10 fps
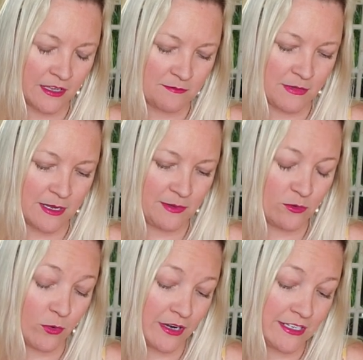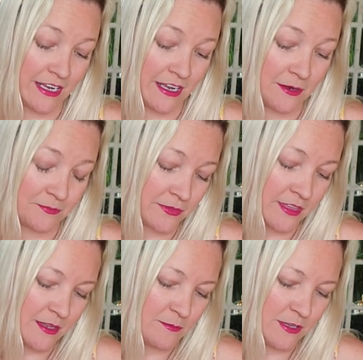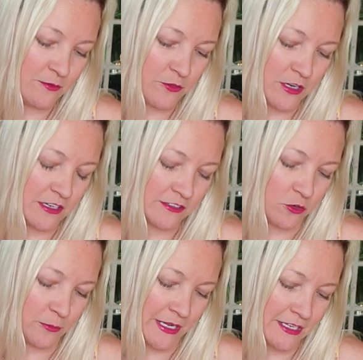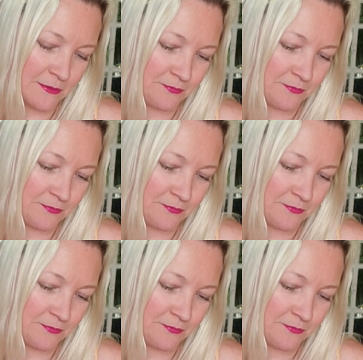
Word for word: Maybe one day. Be free, soulmate.